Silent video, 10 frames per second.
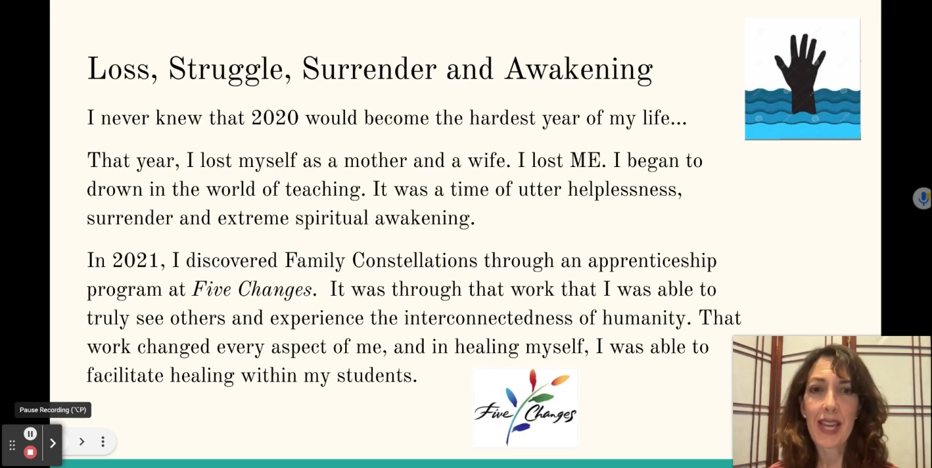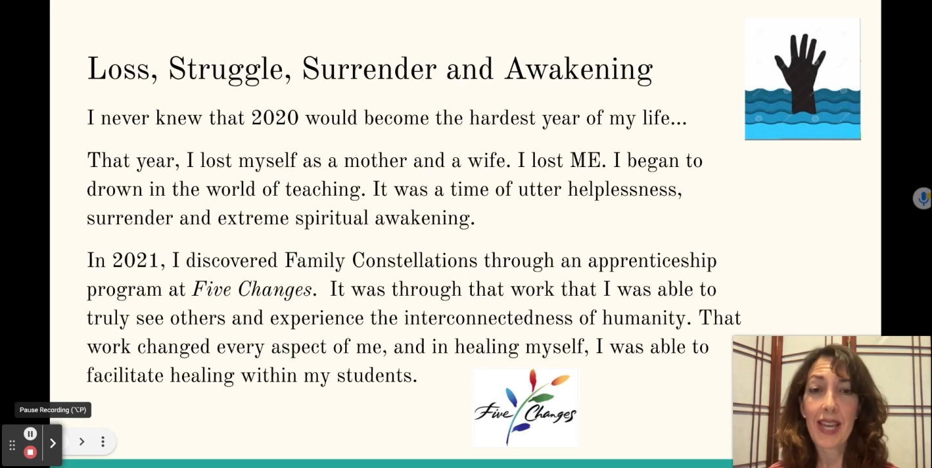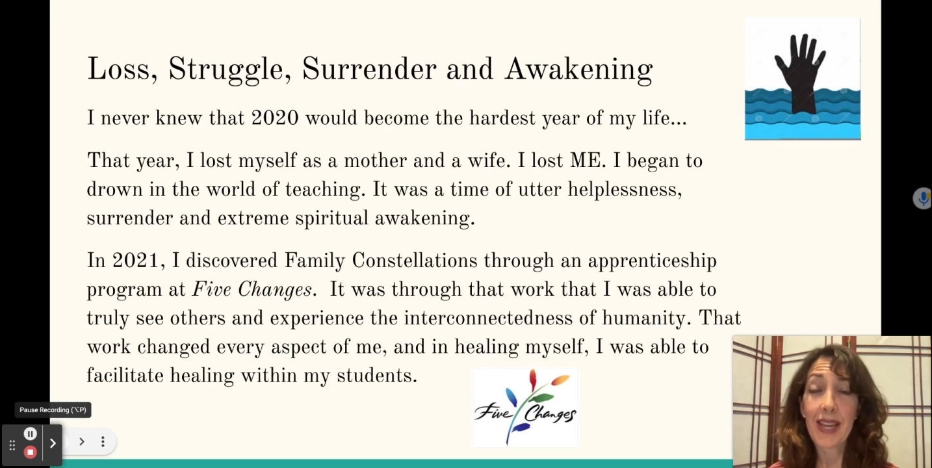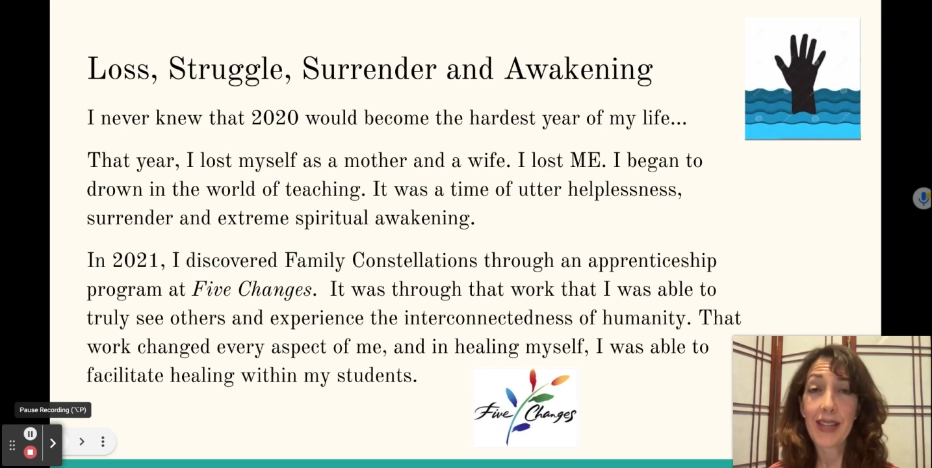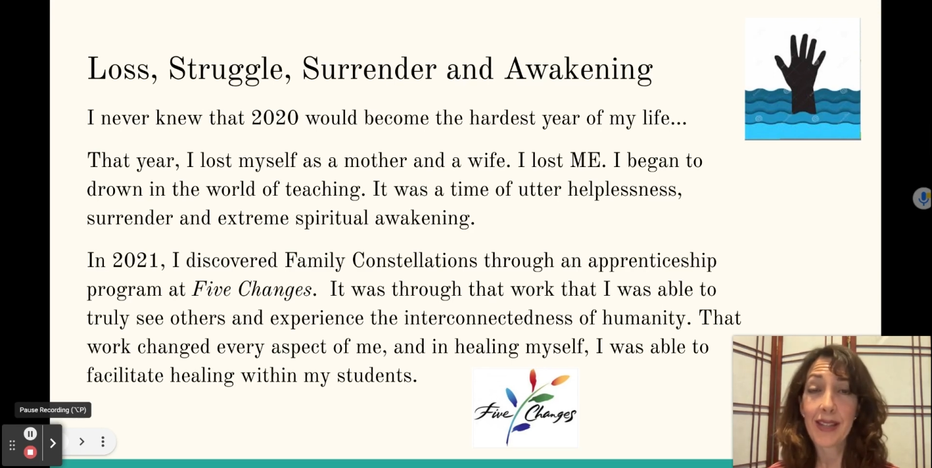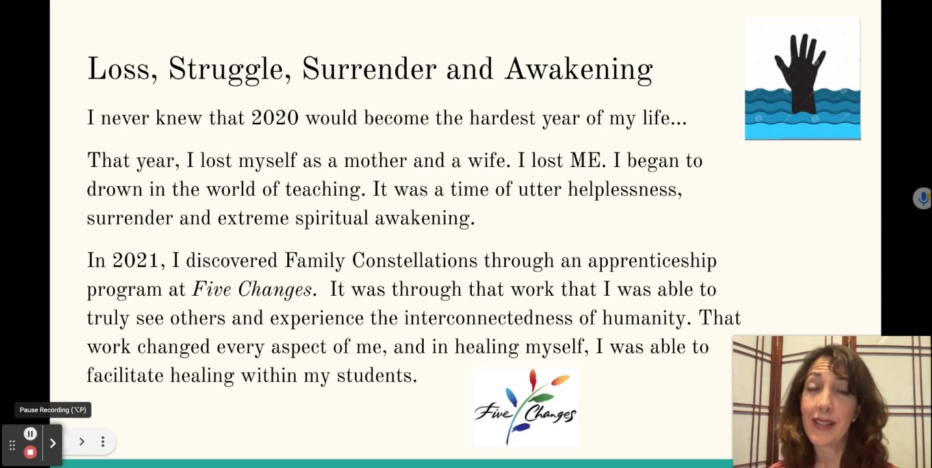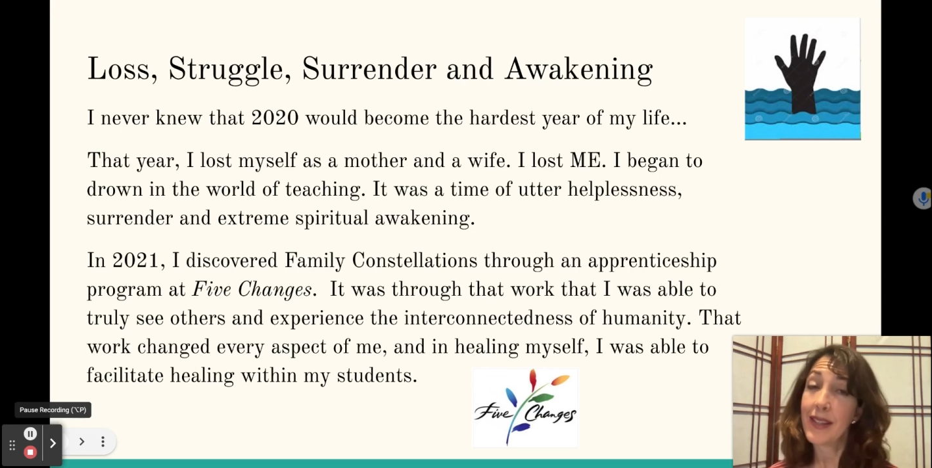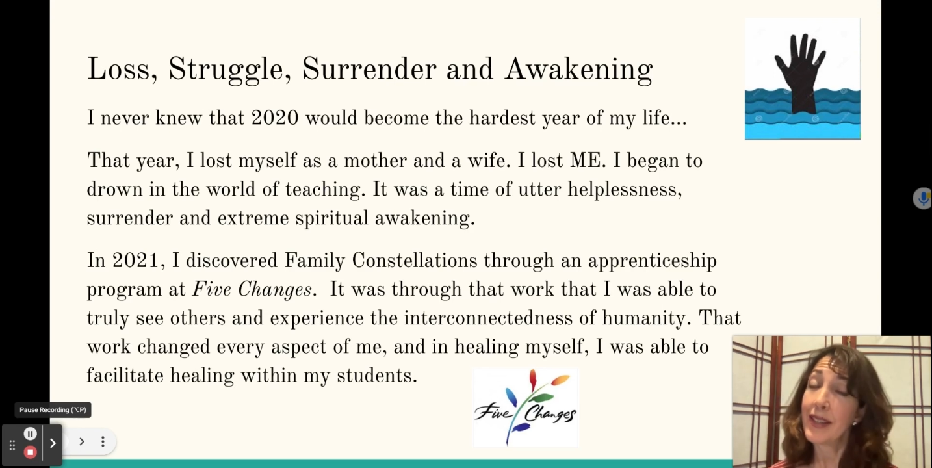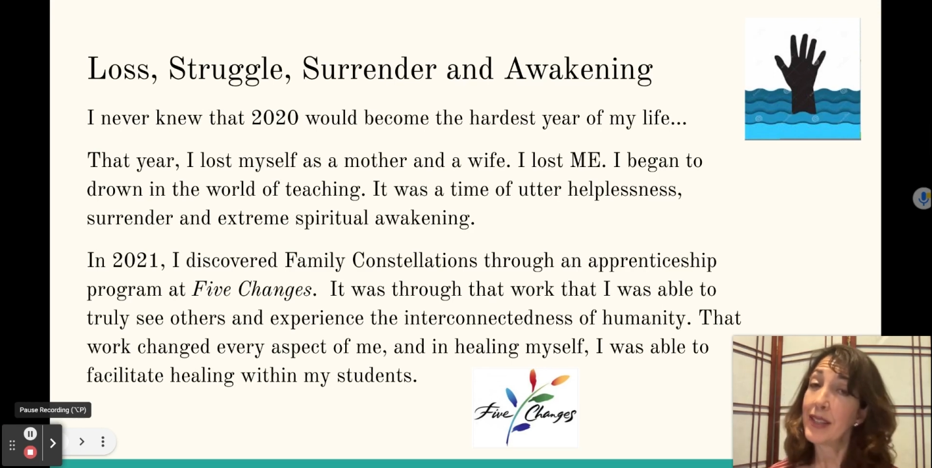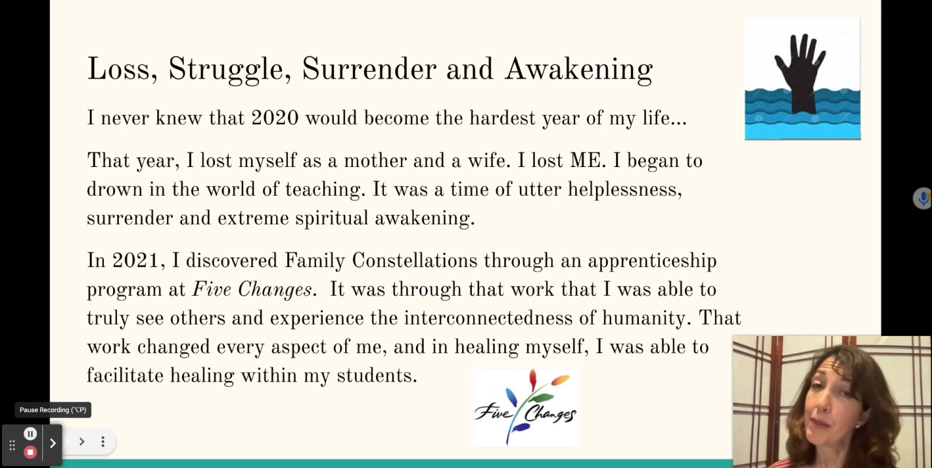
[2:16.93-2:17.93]
And in
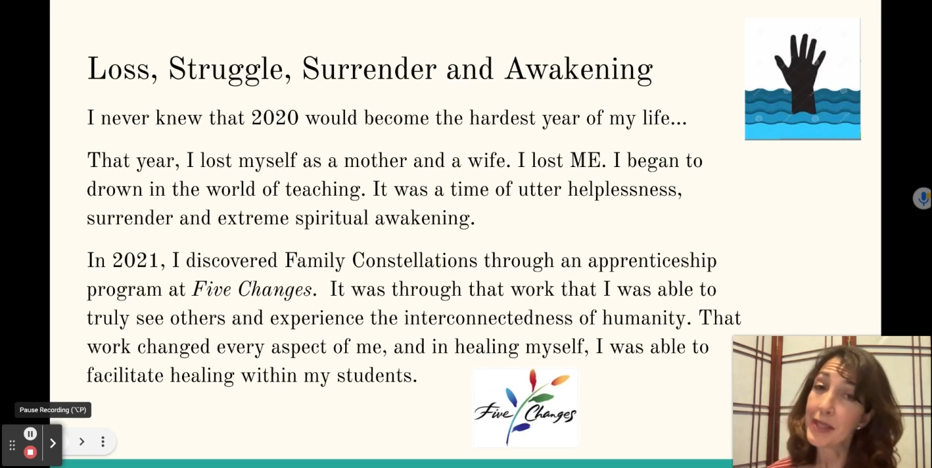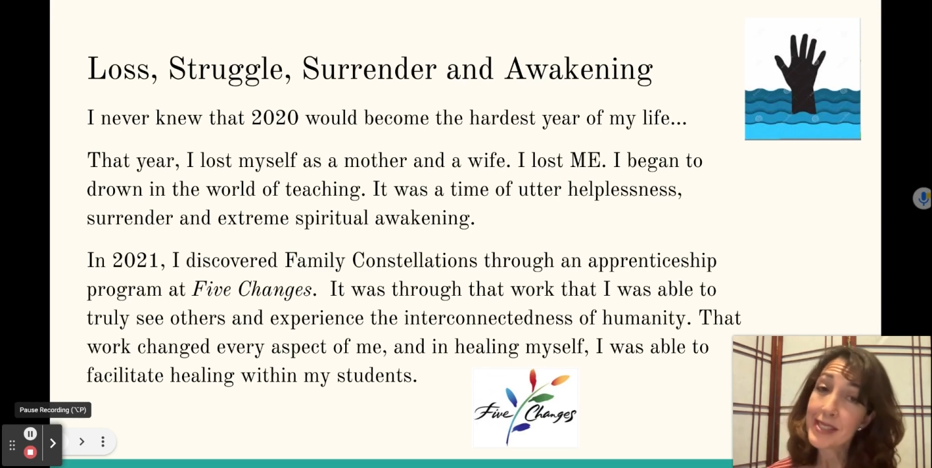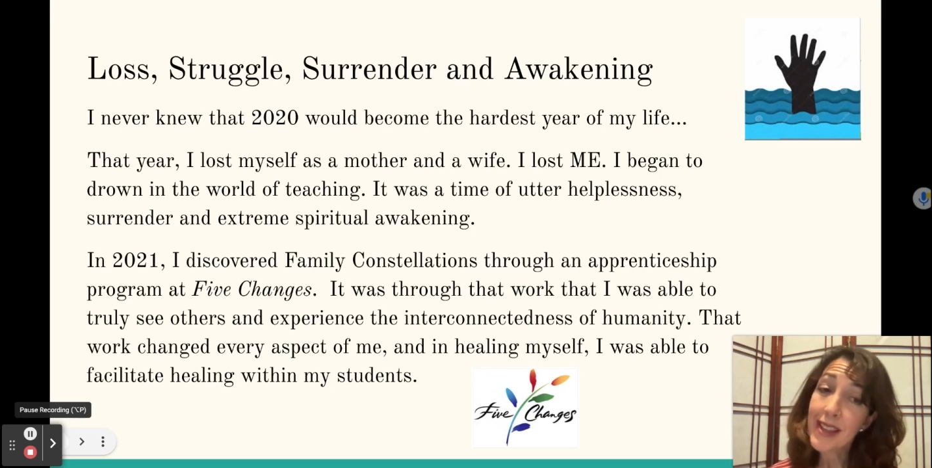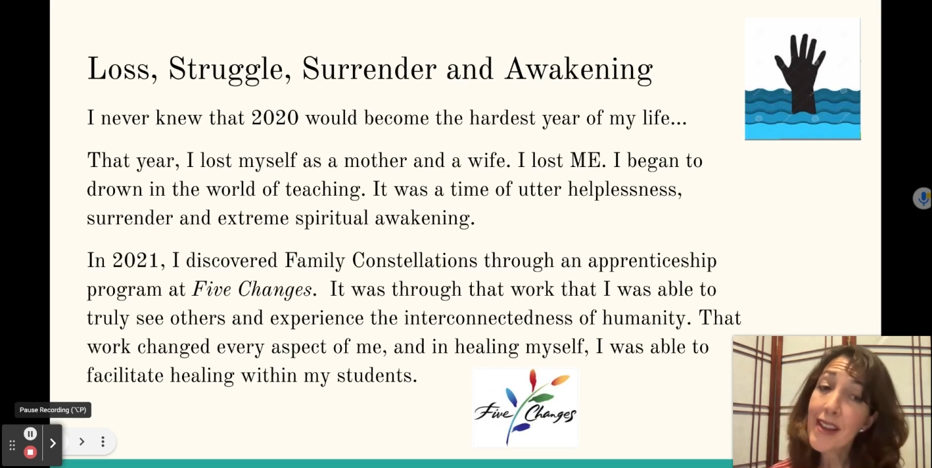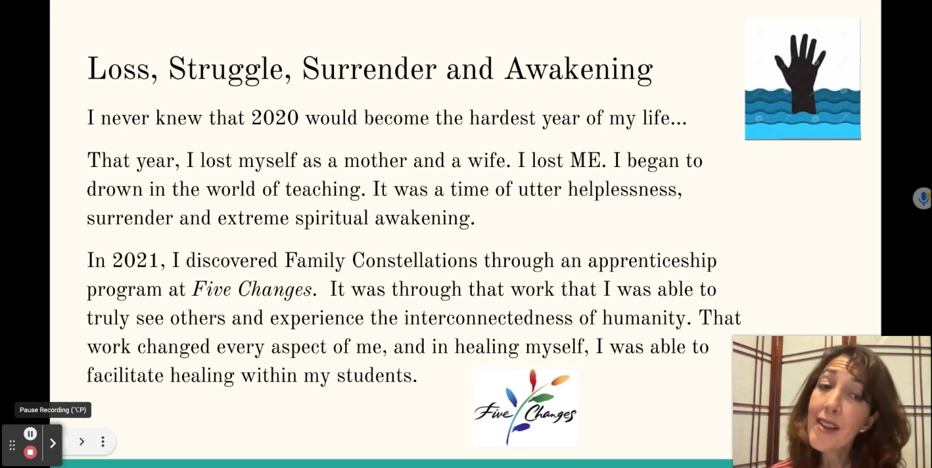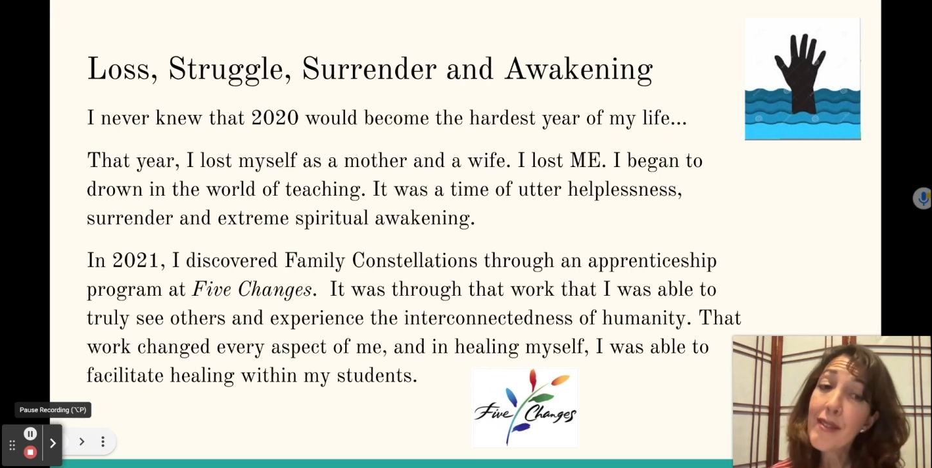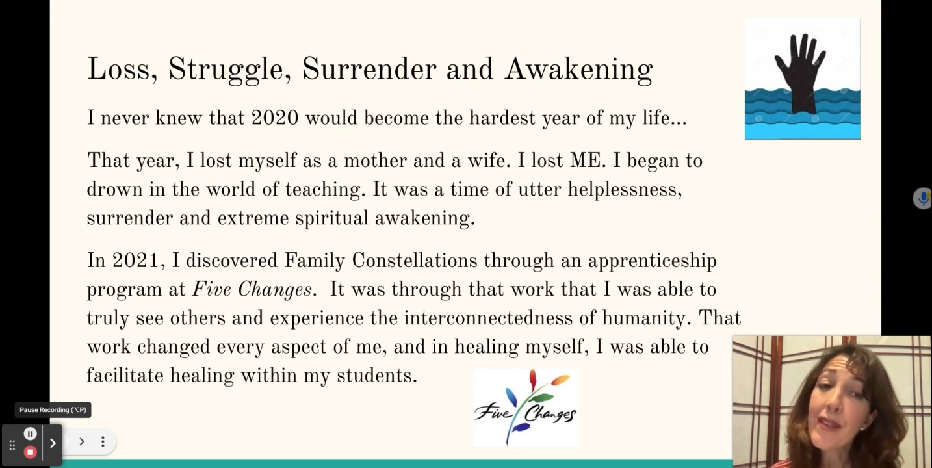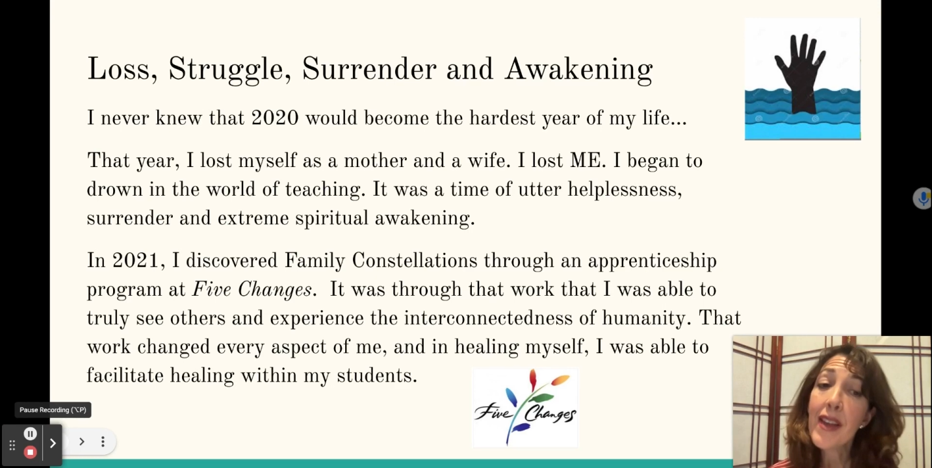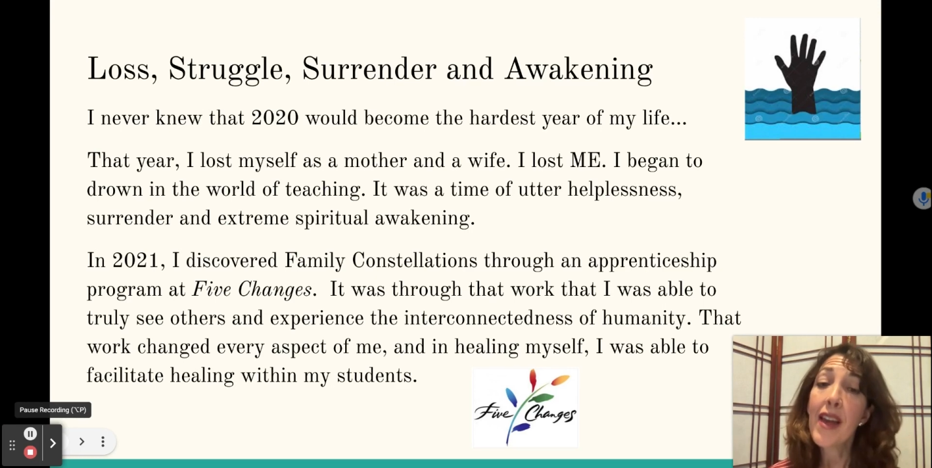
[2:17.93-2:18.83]
healing myself,